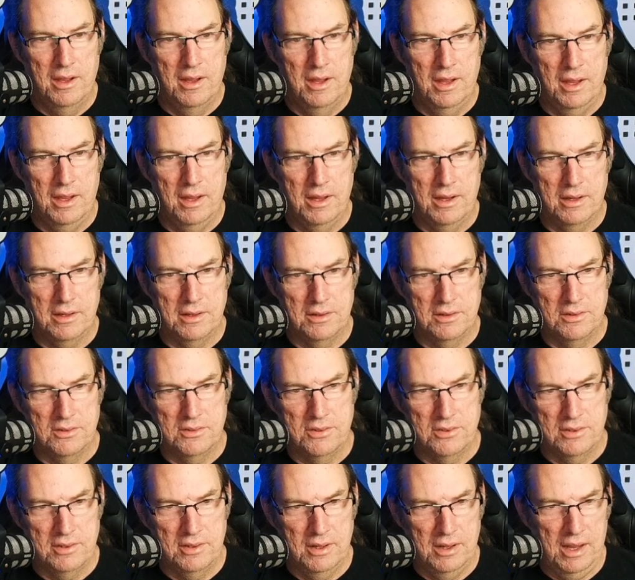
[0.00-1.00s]
And
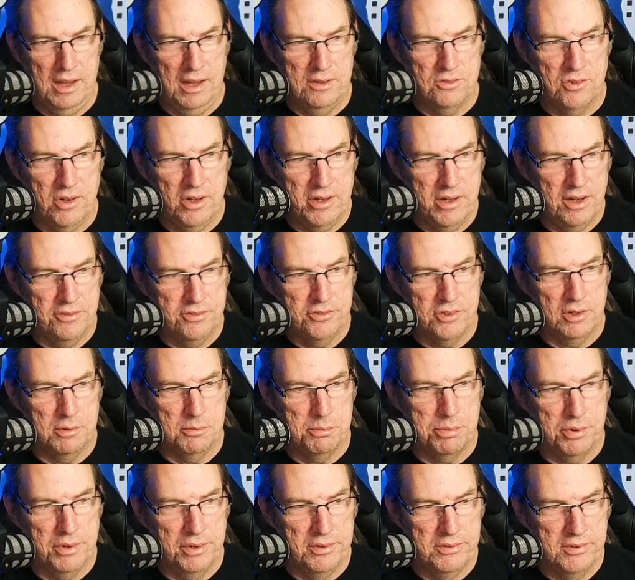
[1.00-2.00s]
right after it
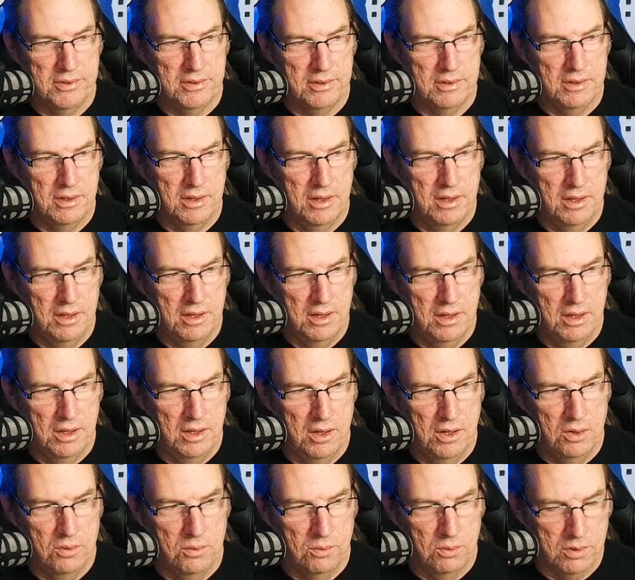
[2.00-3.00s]
prints it,
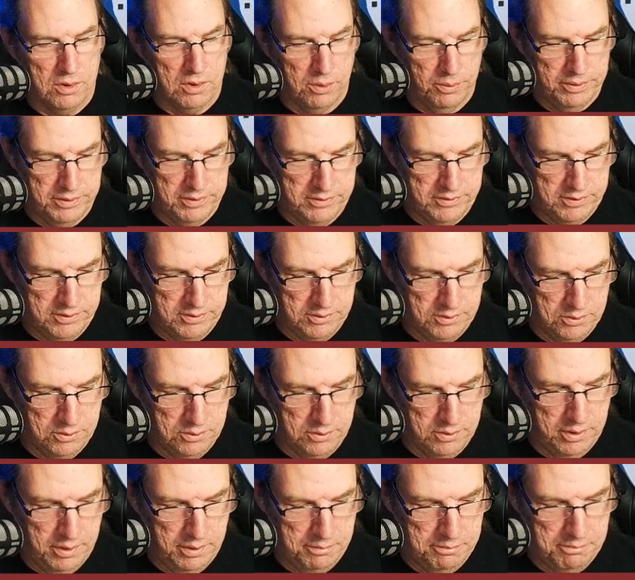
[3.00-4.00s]
we're going
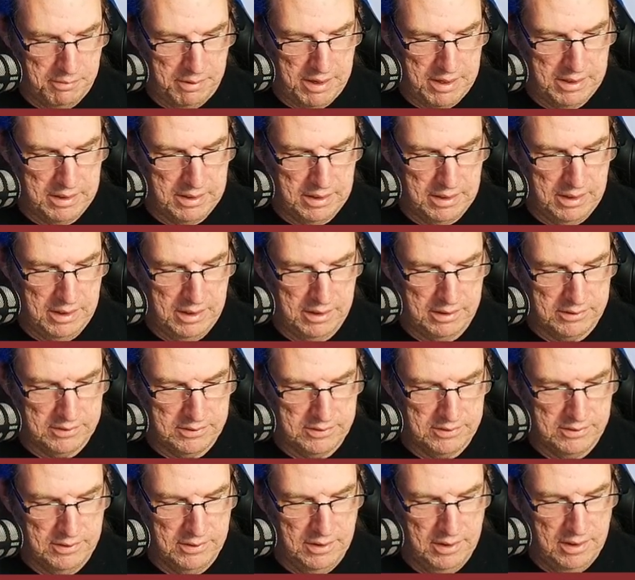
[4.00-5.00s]
to make
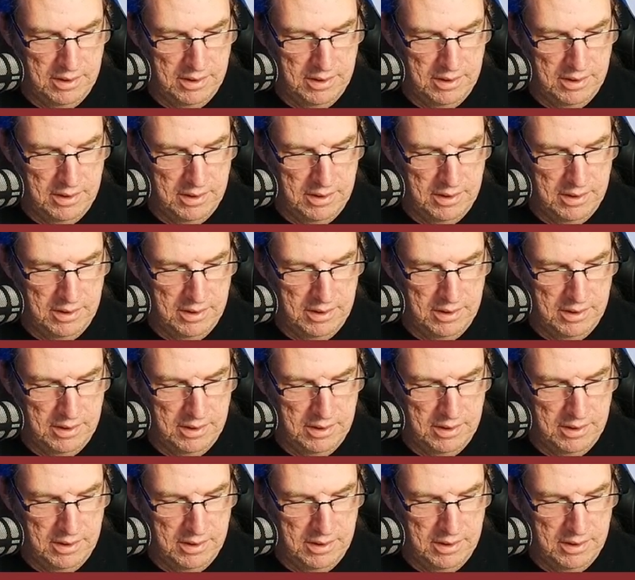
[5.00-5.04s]
x